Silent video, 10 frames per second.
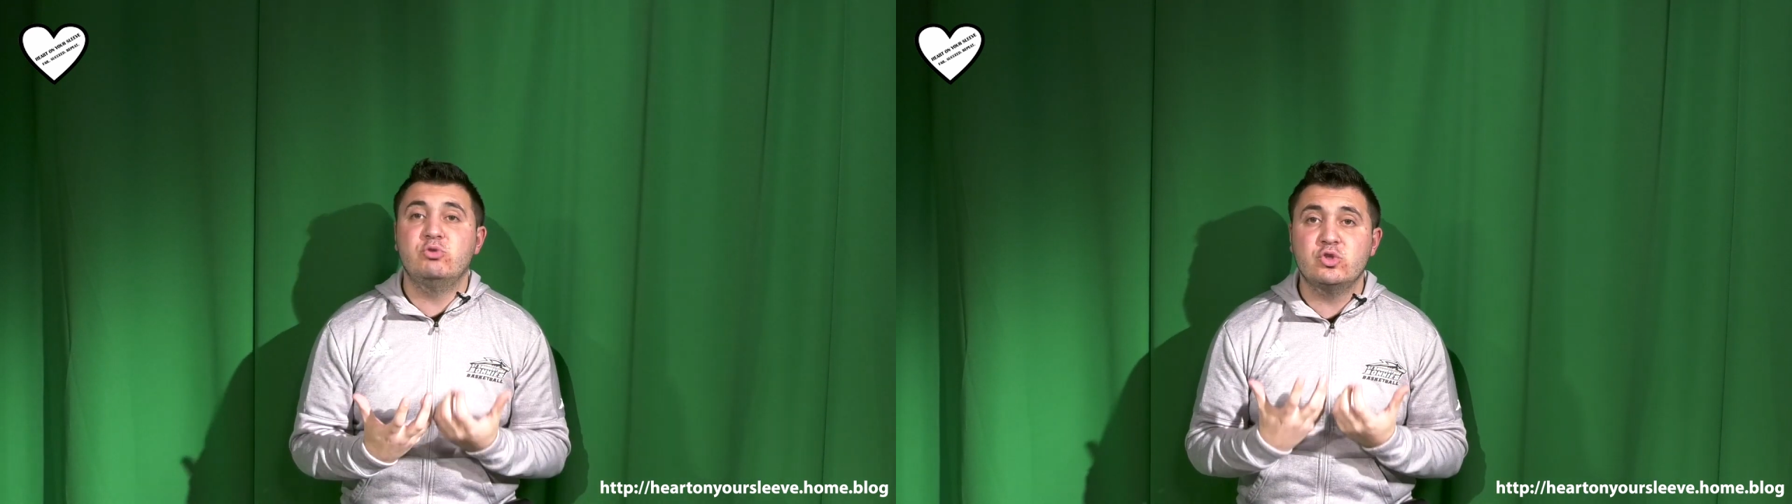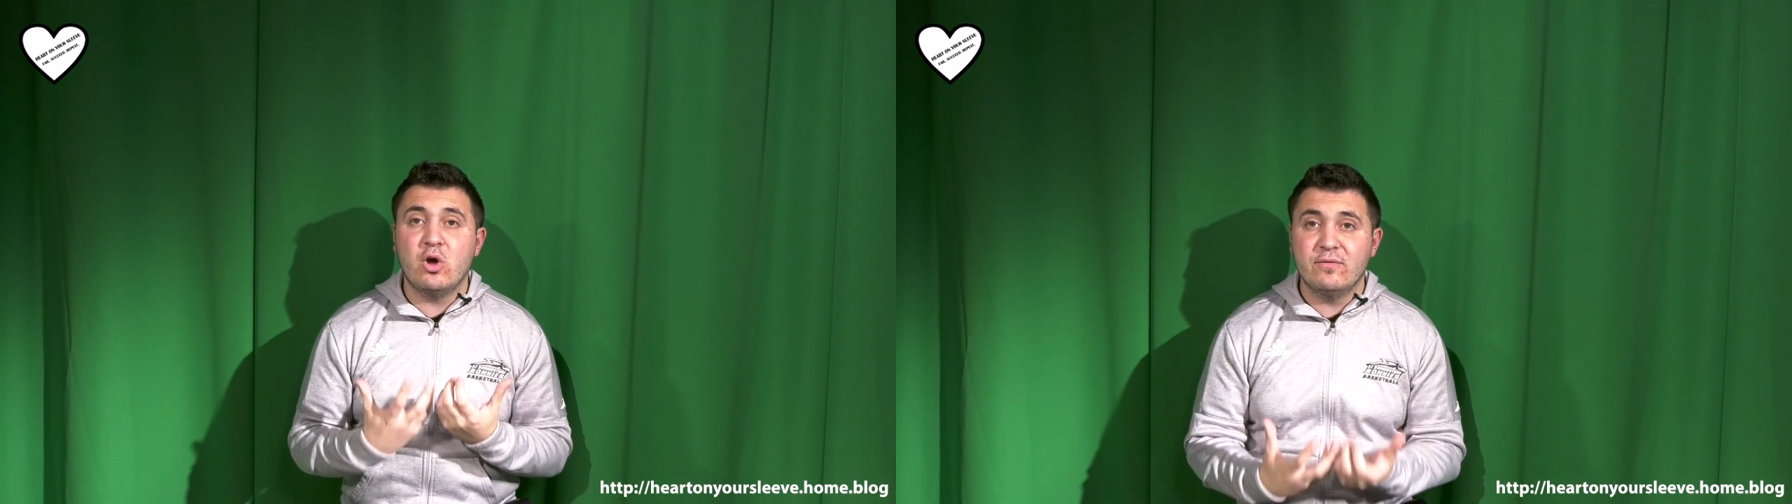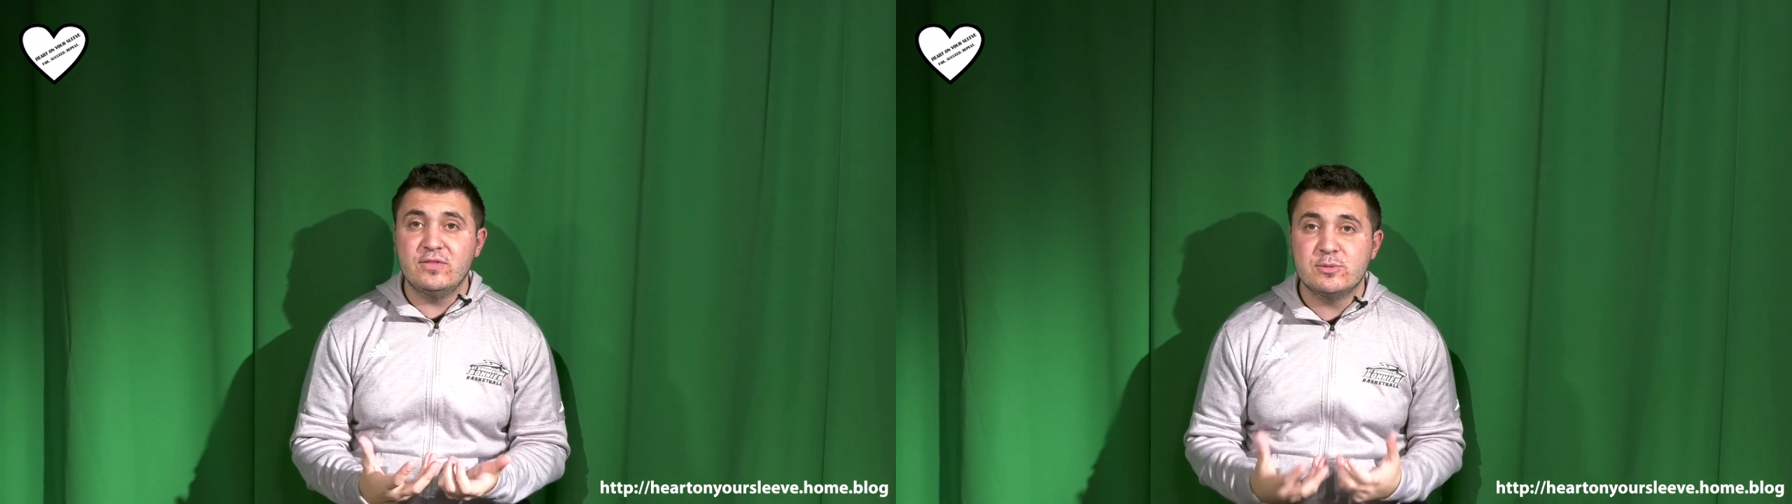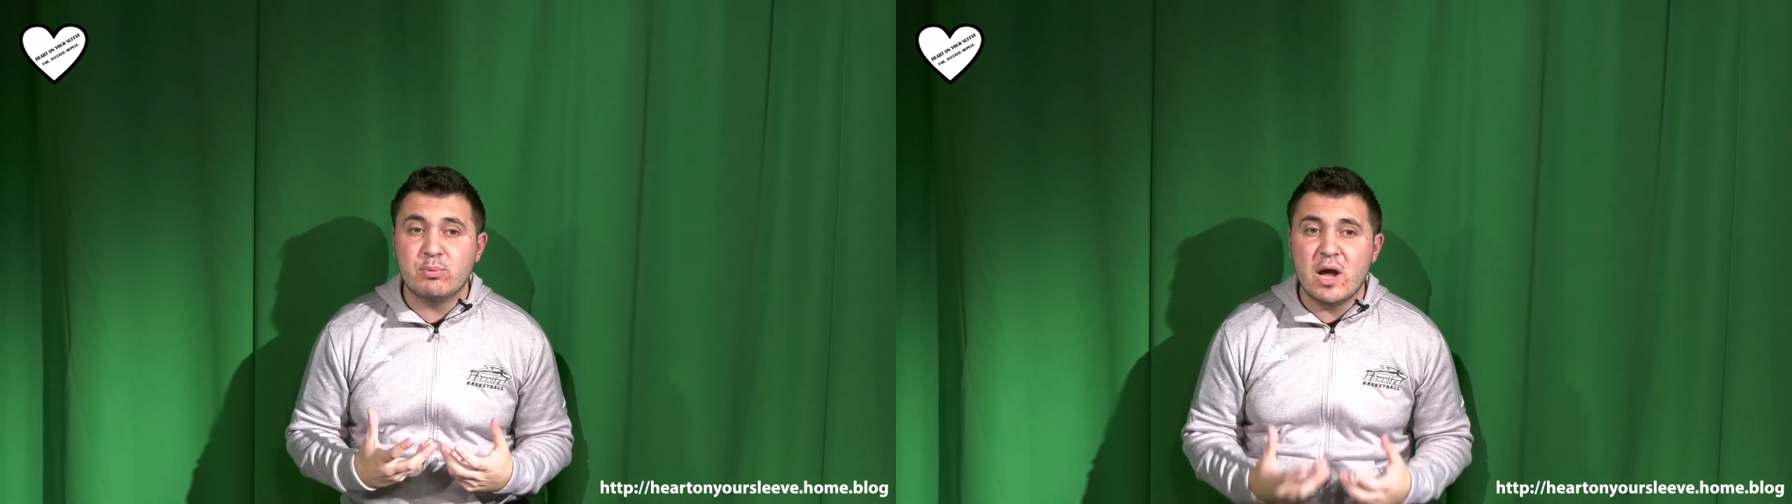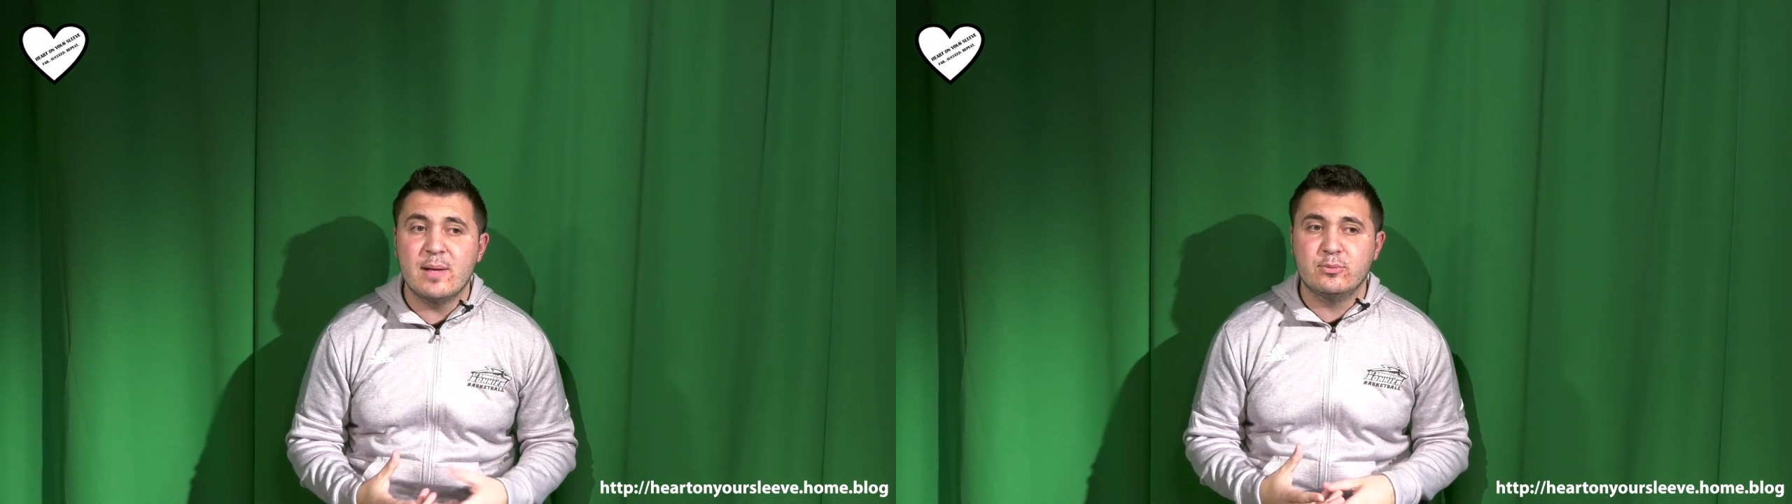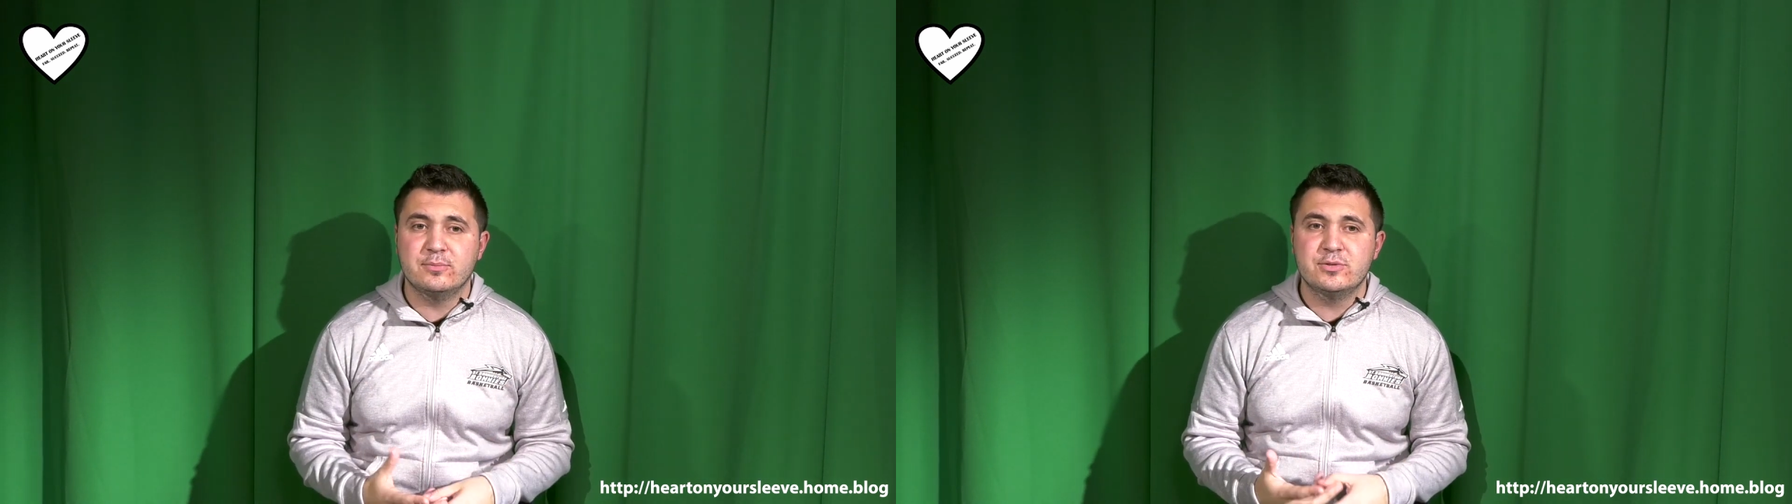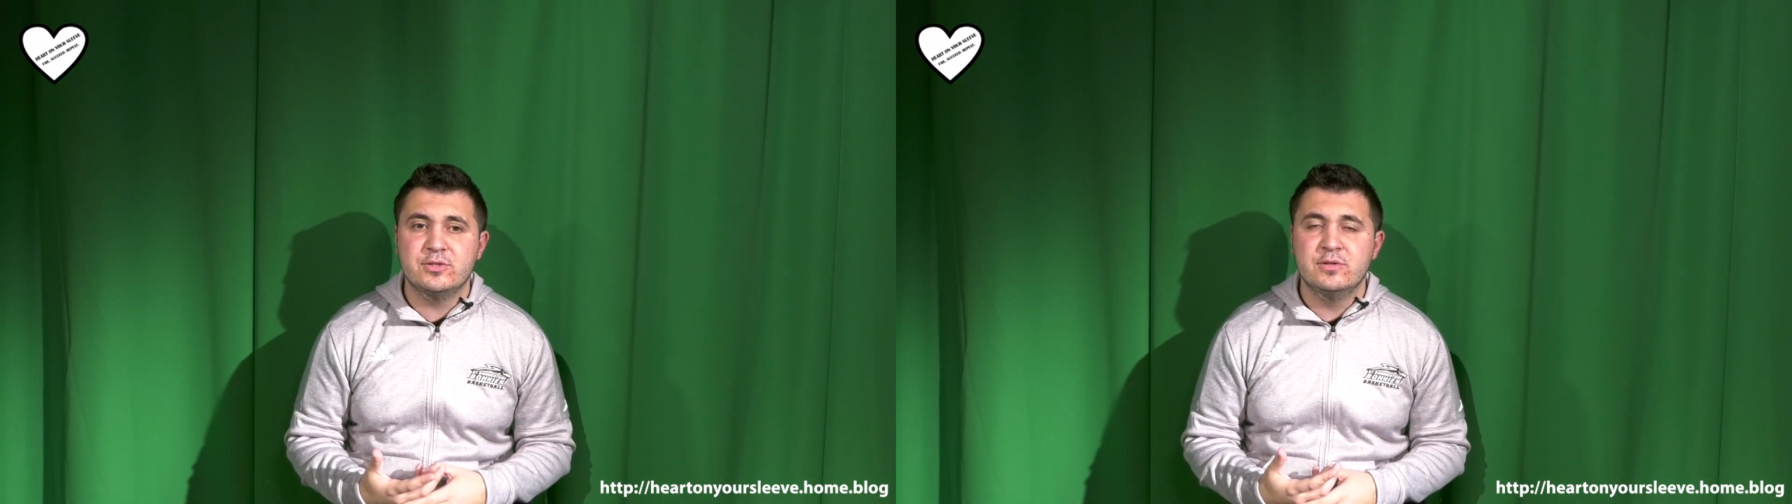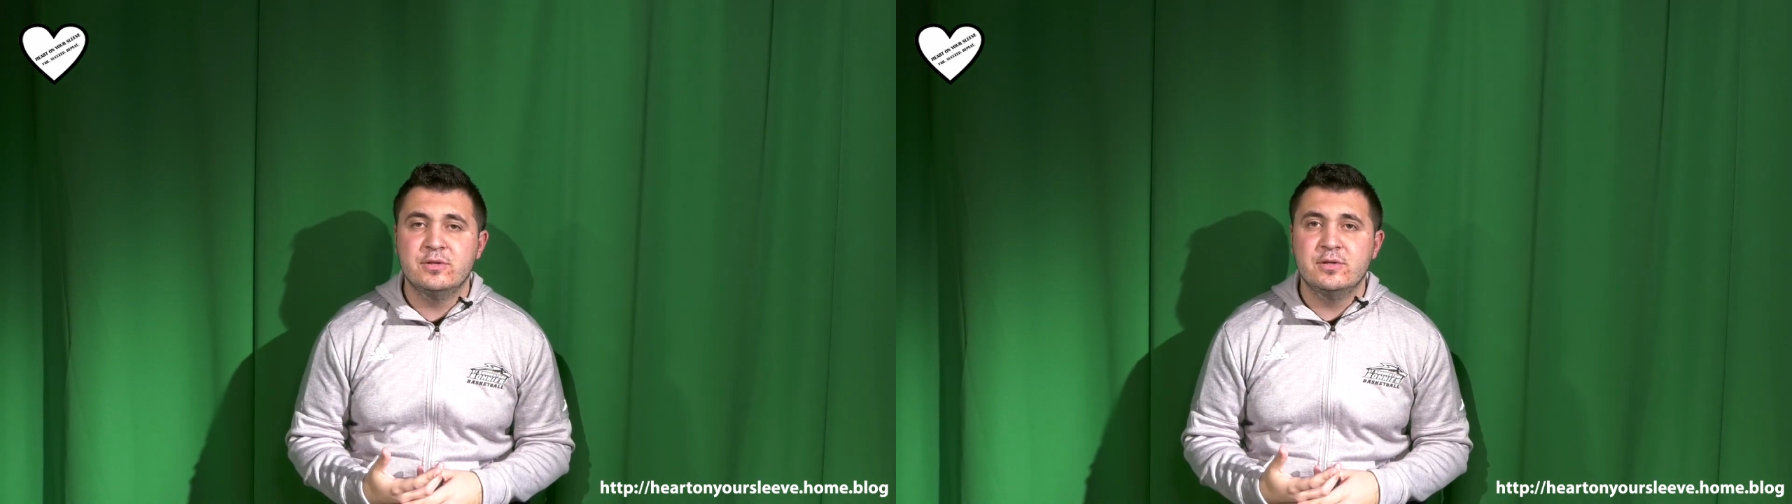you solve these problems.